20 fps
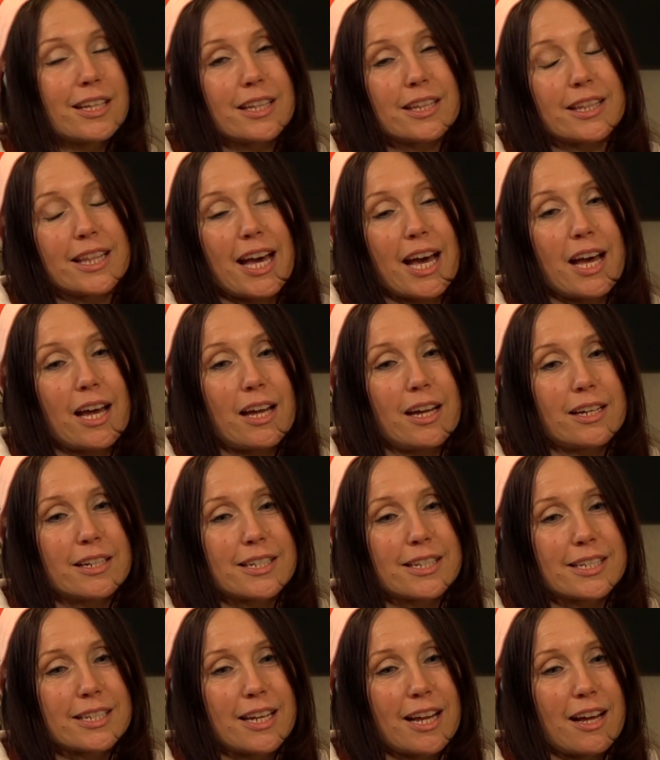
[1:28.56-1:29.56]

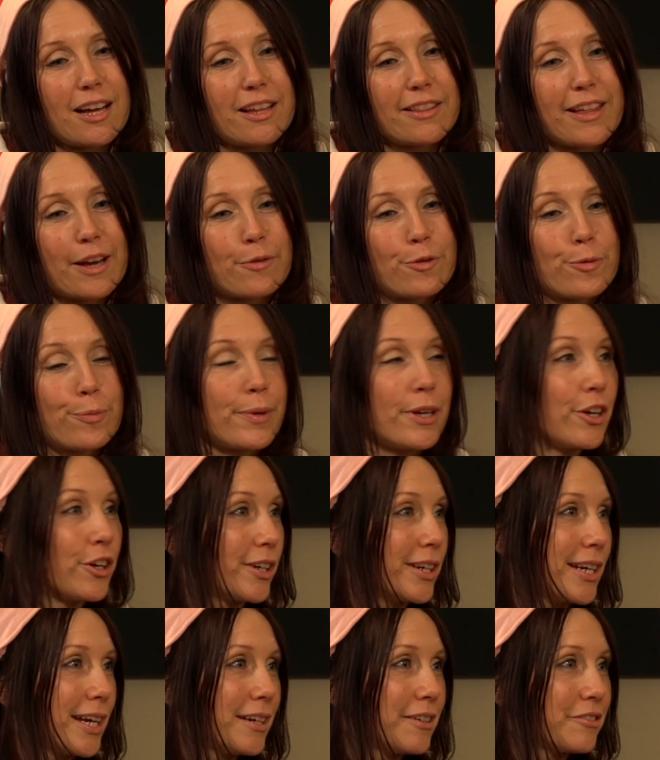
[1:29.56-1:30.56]
that that won't be good
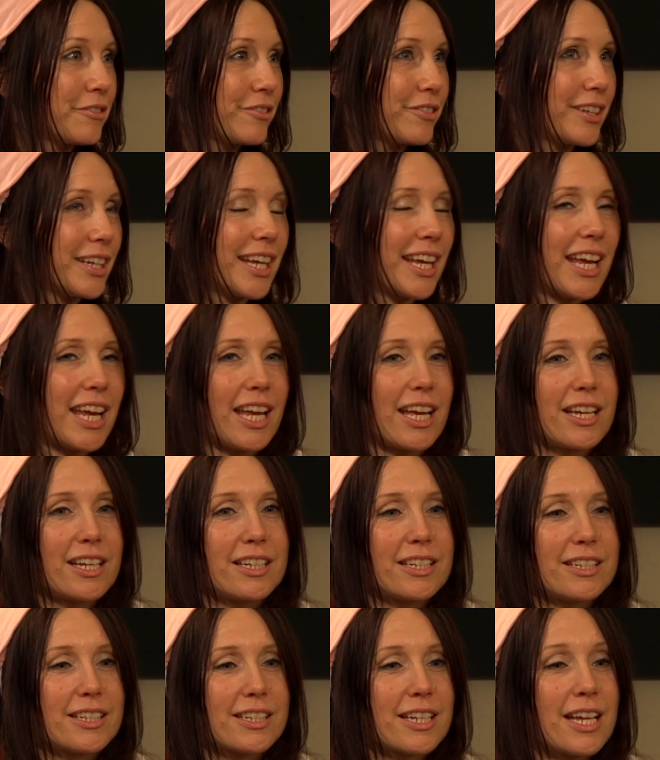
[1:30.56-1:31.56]
enough.
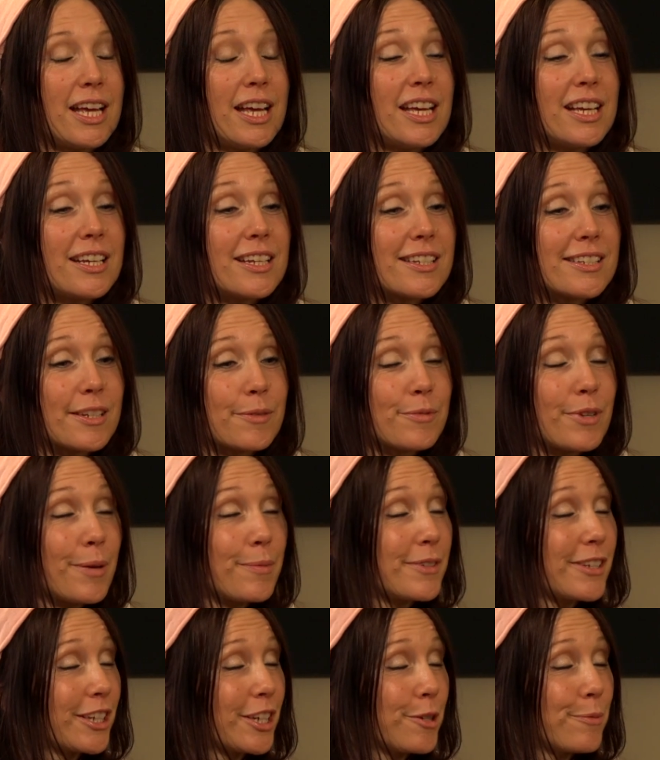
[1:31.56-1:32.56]
And
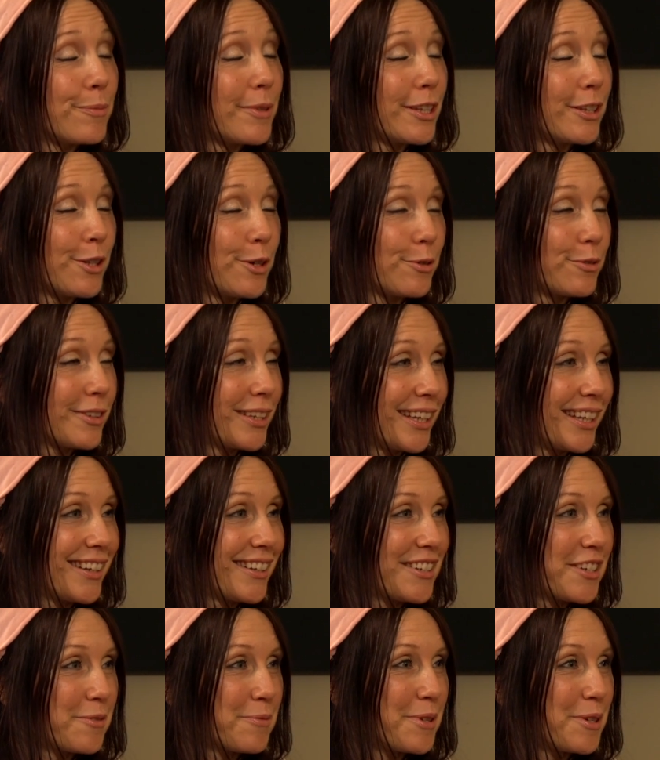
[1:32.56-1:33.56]
sometimes it can be lonely
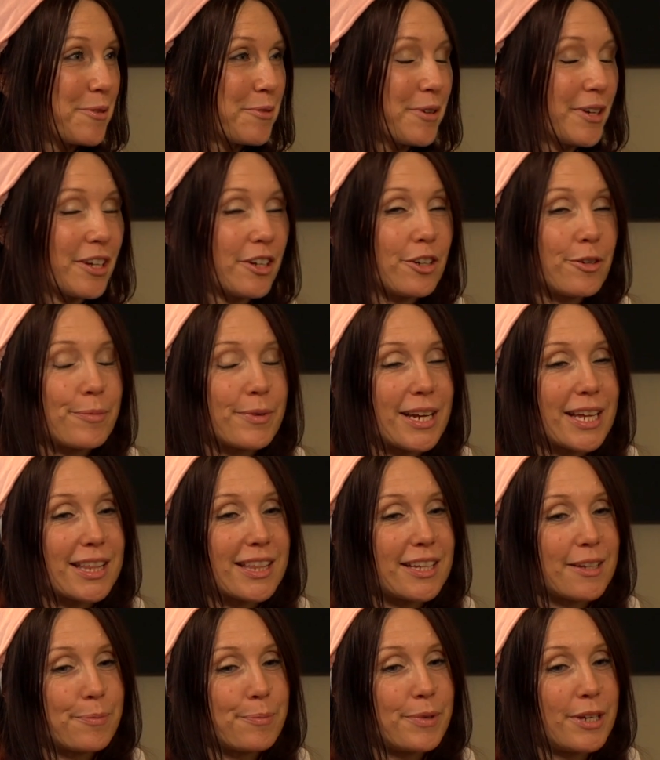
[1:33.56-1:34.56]
to be real, but I
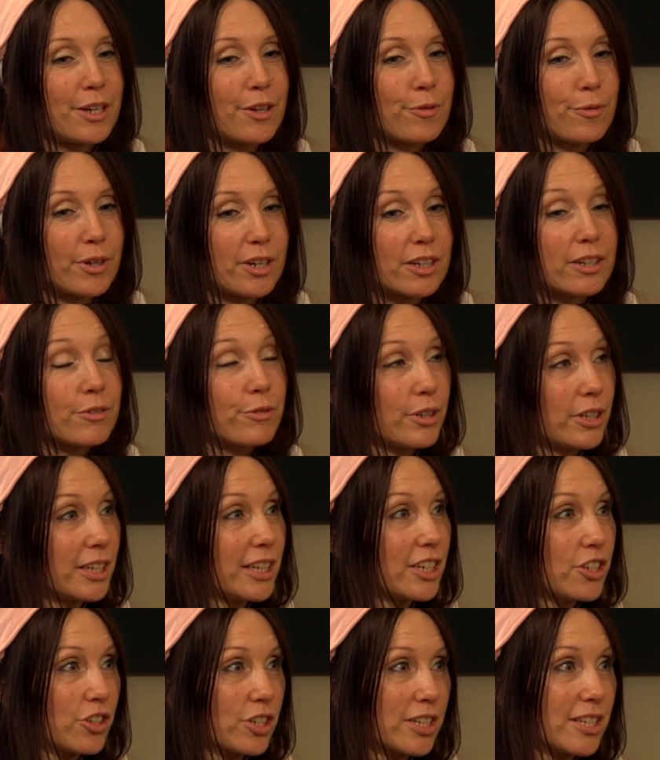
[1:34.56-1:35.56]
think being real
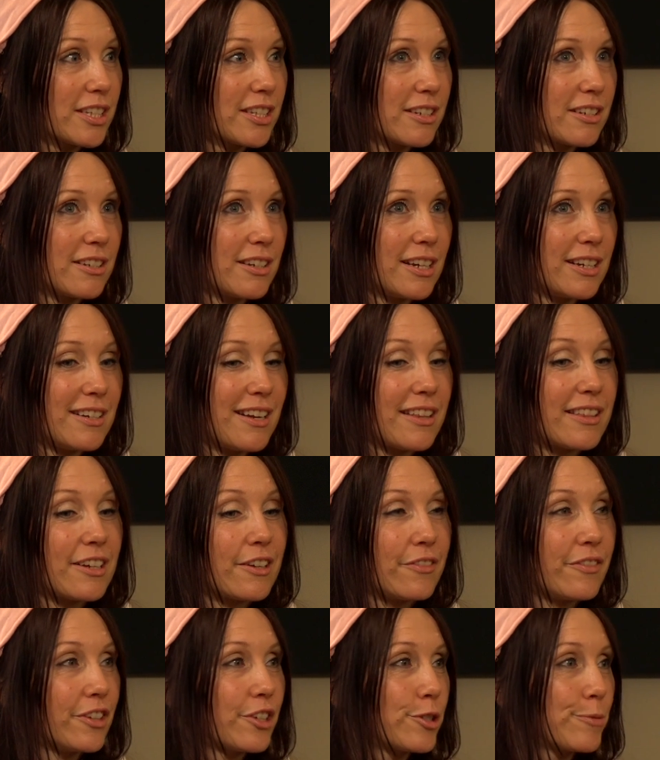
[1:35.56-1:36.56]
really just
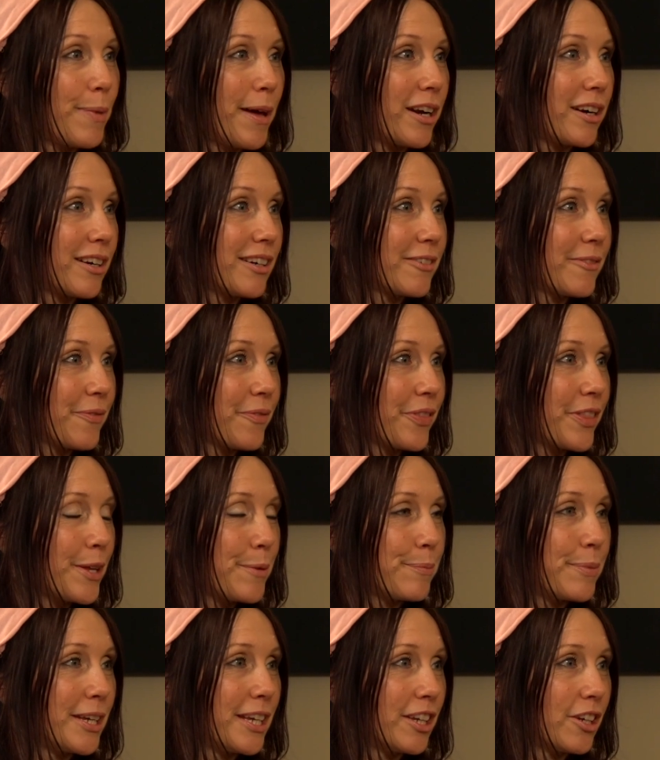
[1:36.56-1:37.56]
nothing feels better
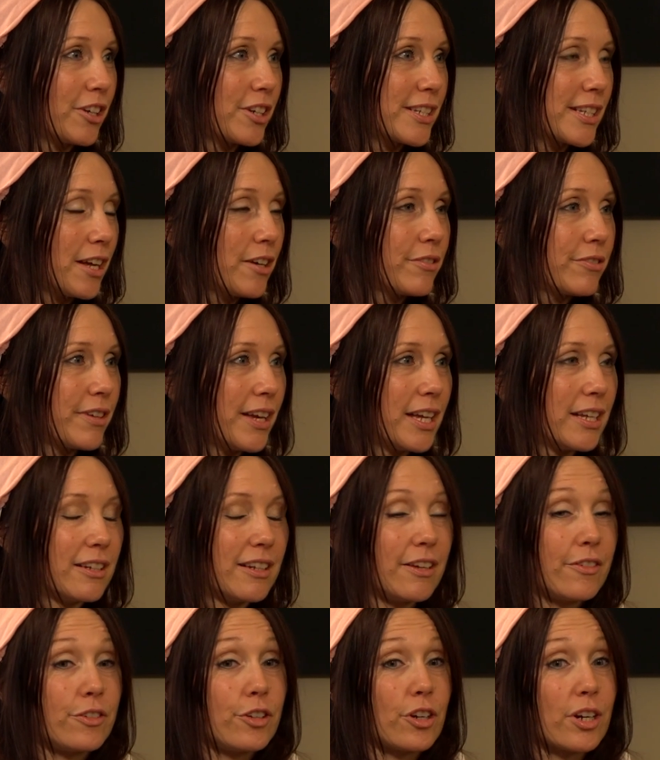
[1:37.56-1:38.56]
than being yourself. And
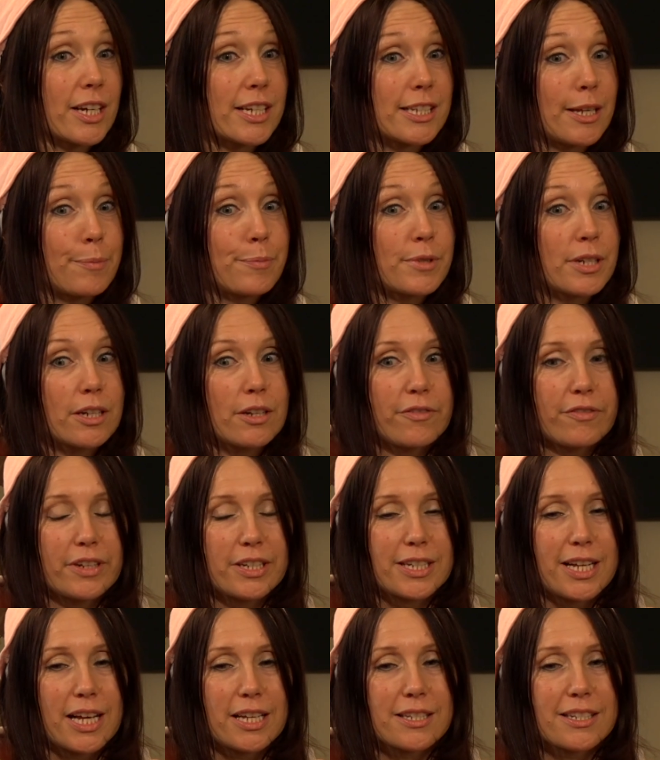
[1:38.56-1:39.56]
if you're accepted,
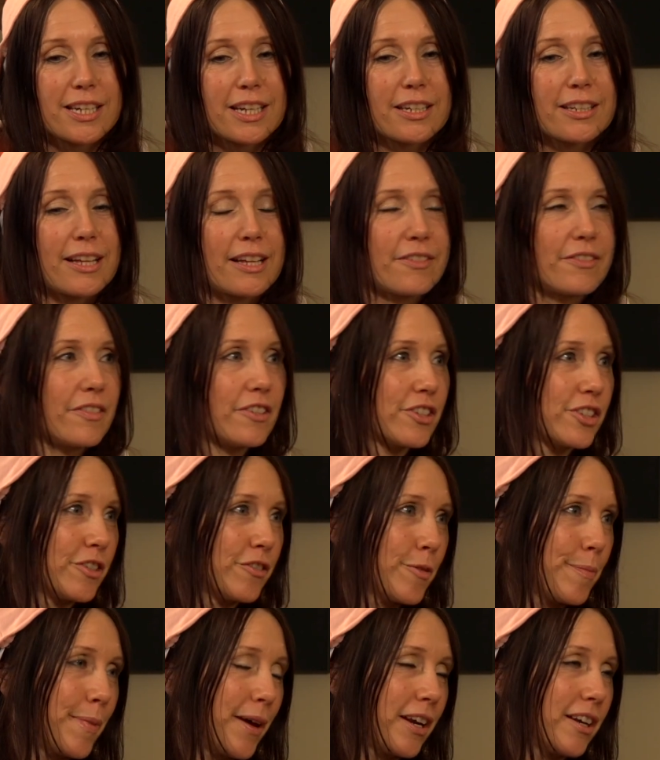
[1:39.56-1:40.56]
fantastic, that feels
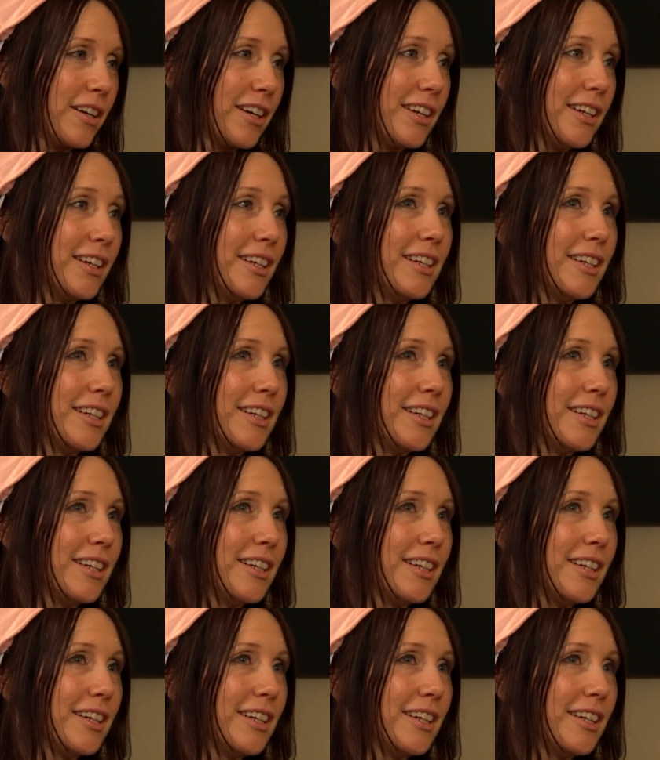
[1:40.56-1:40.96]
even better.